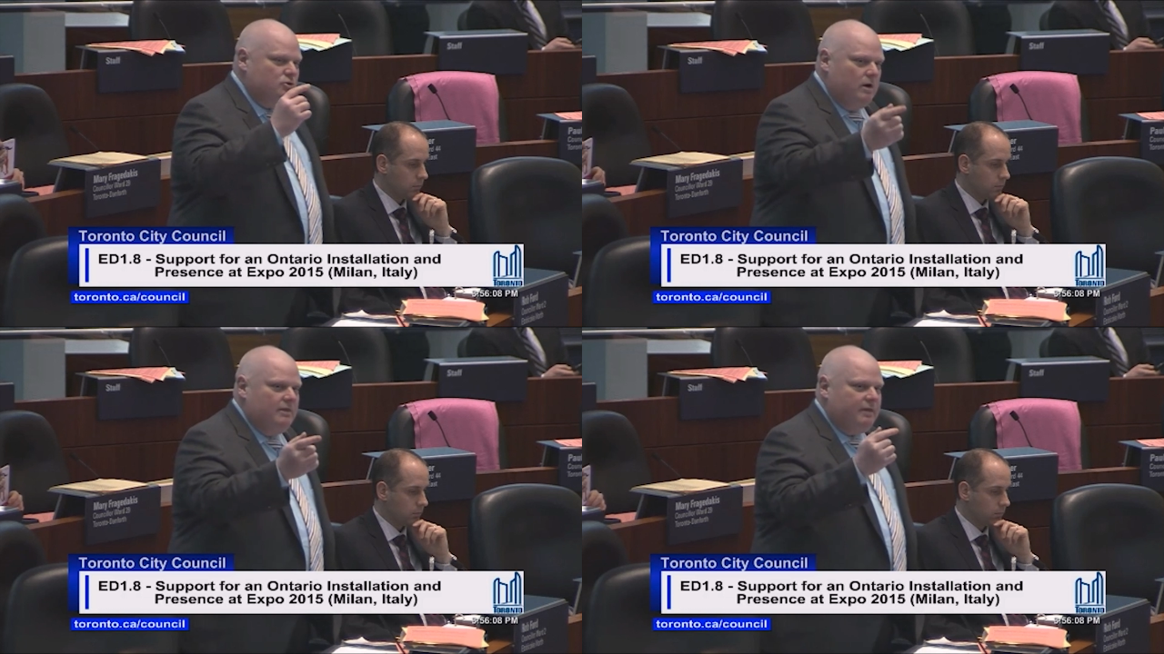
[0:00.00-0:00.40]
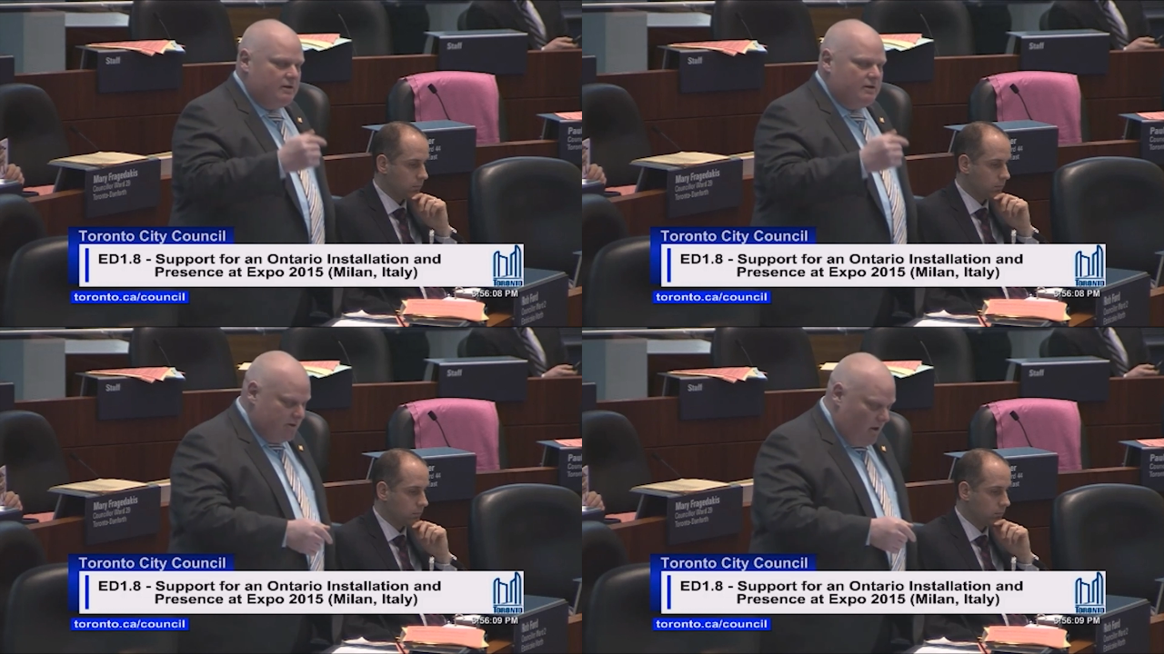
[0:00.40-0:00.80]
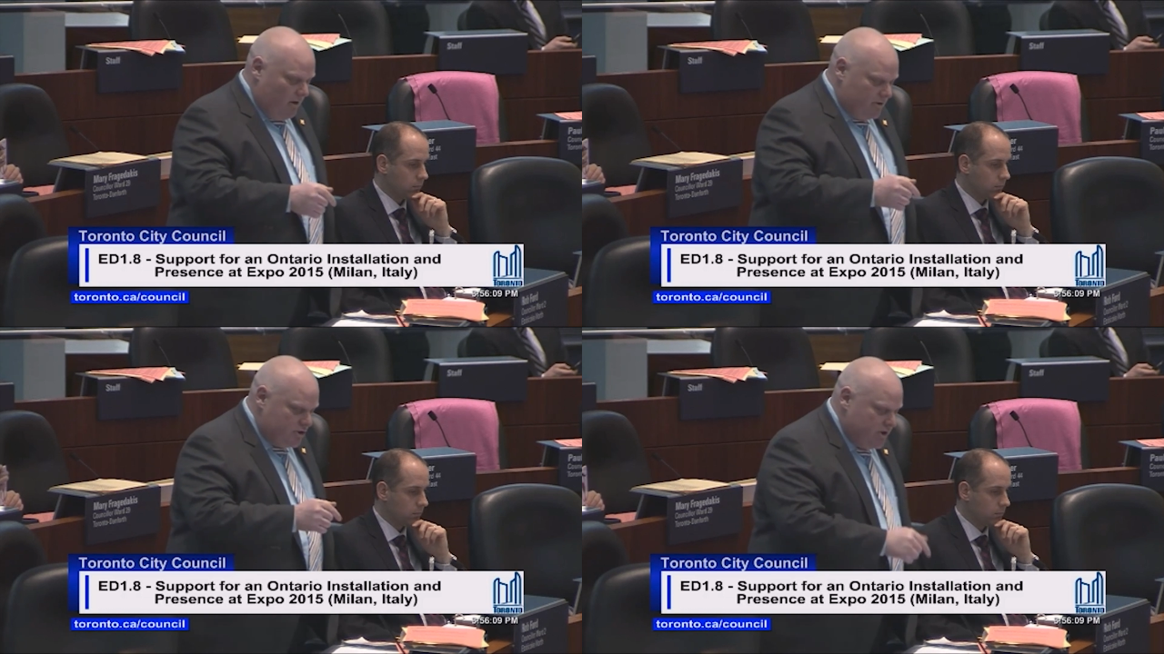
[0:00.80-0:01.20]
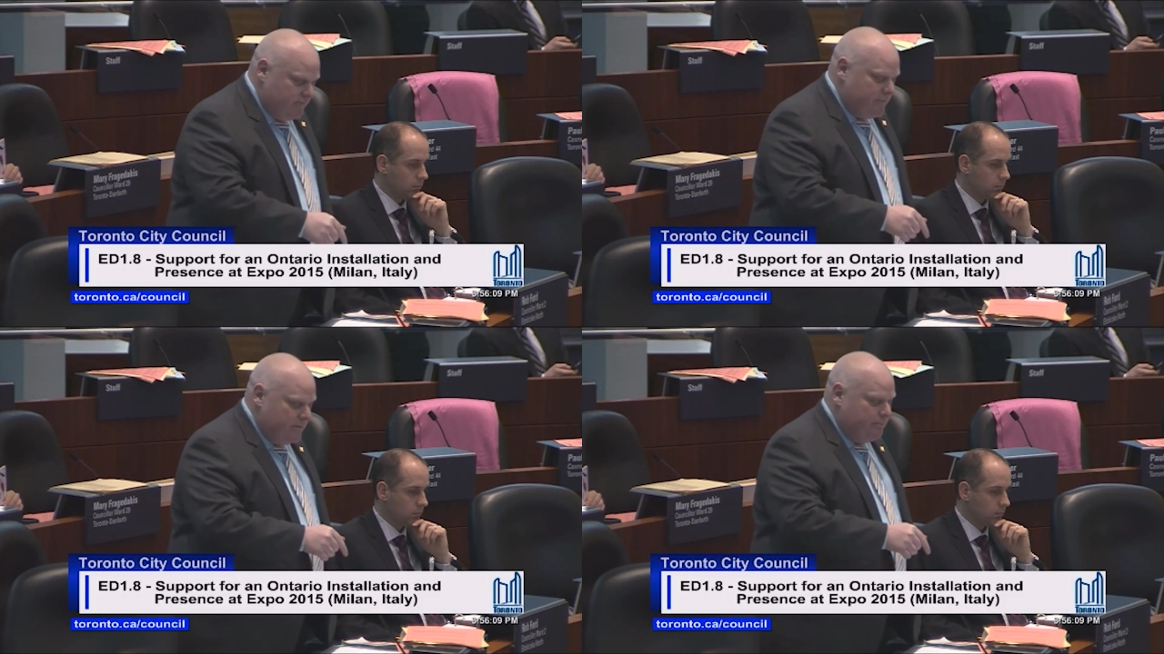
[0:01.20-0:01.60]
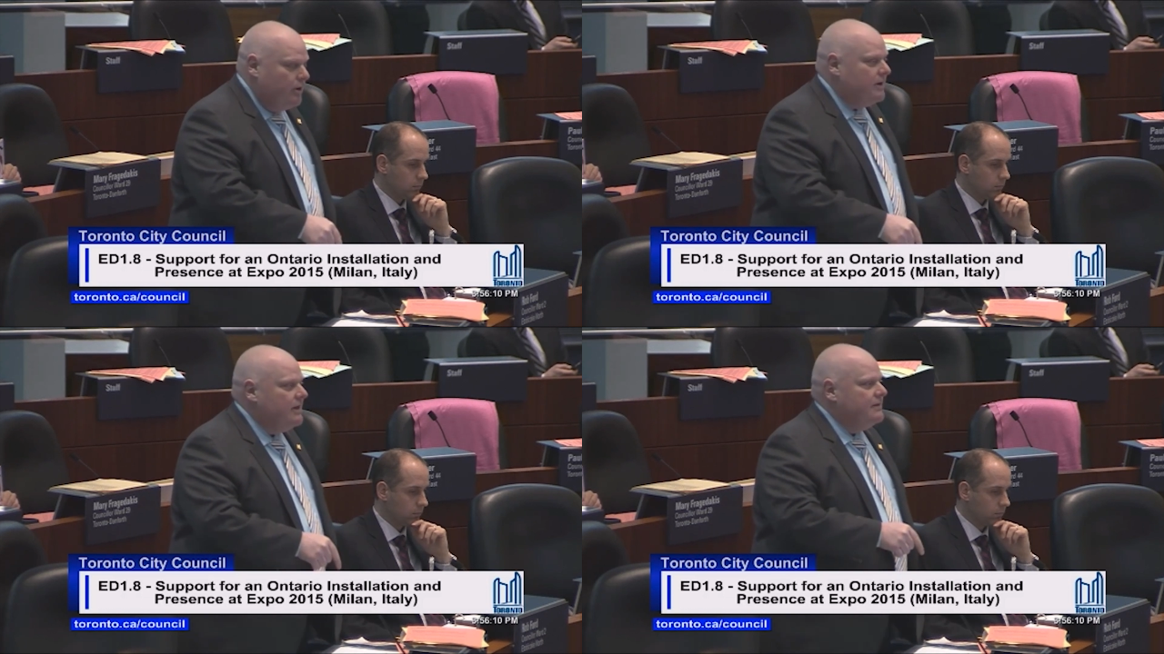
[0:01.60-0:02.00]
Speaker 1: thousand dollars should have been put in
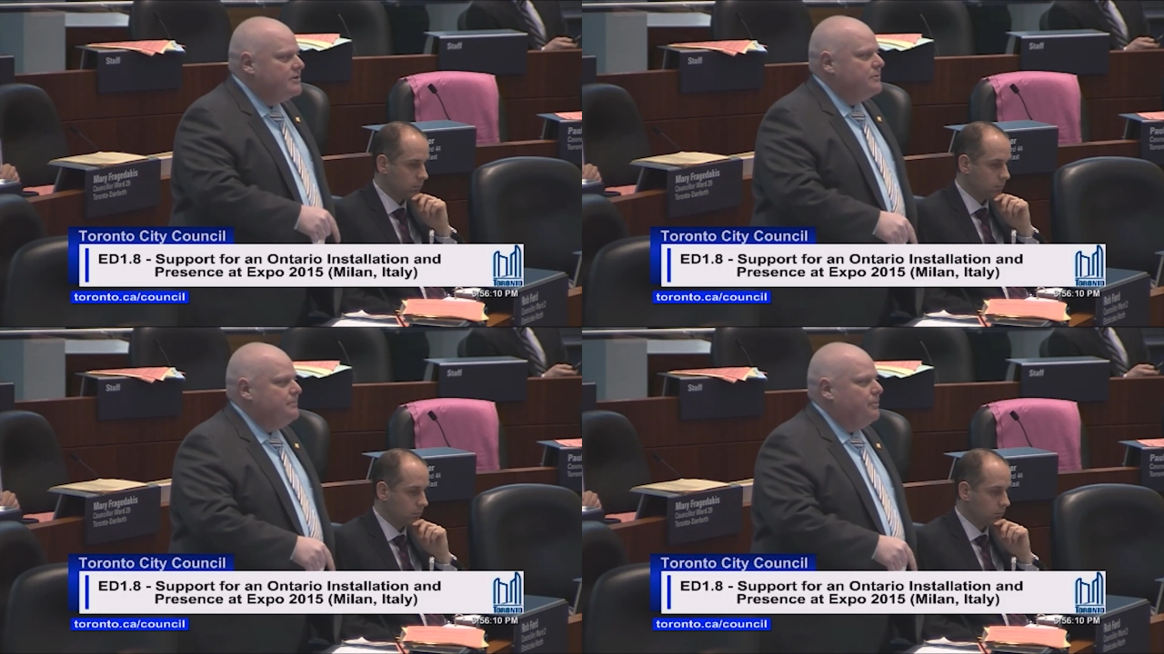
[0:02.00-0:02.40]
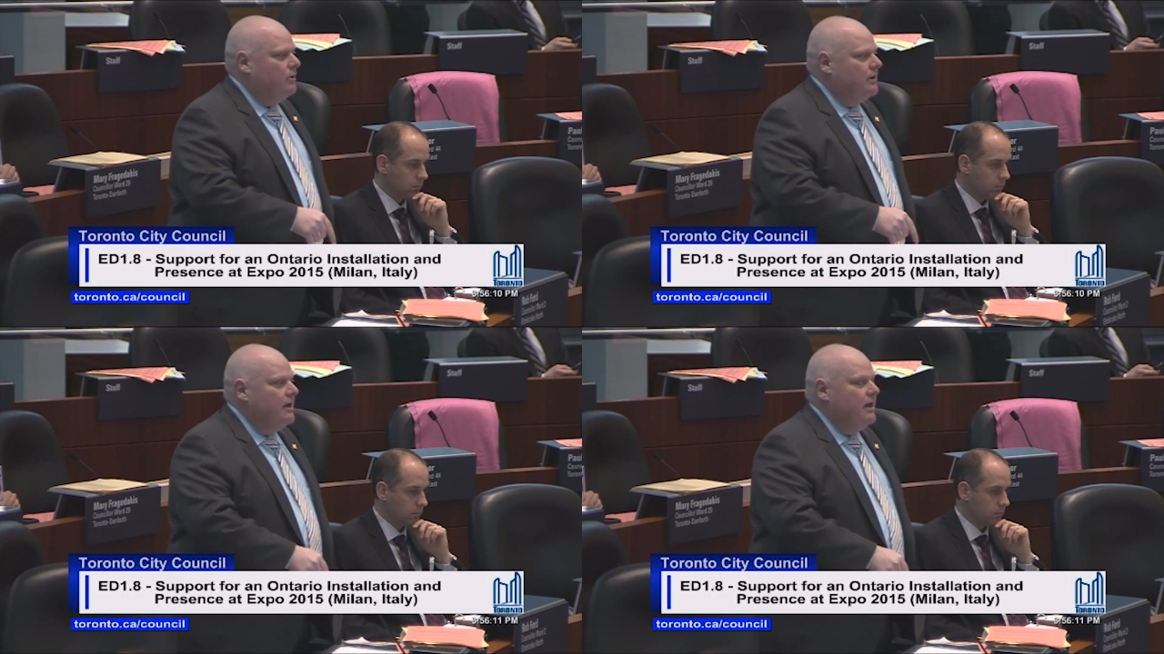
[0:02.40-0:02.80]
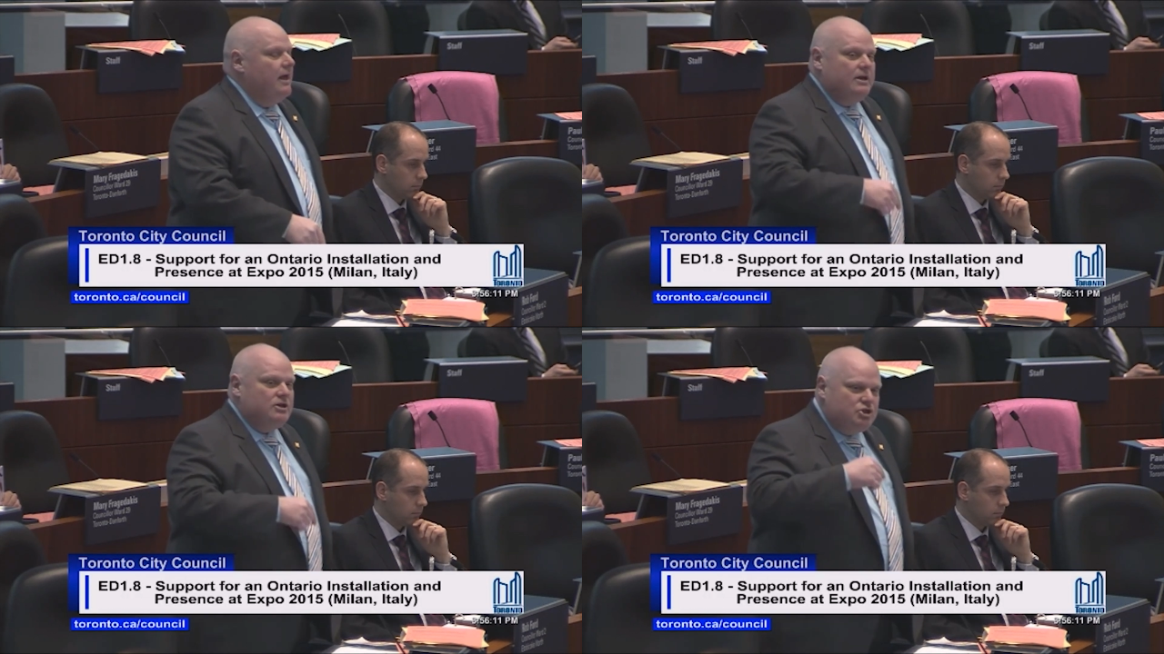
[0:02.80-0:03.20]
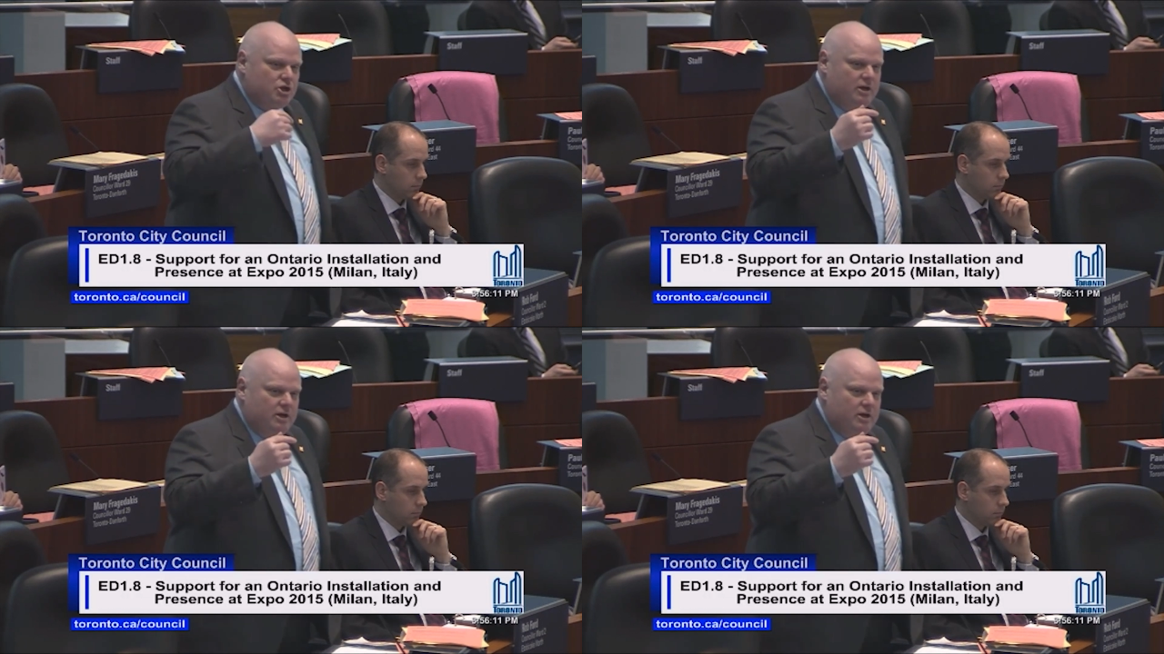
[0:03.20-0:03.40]
this report and should,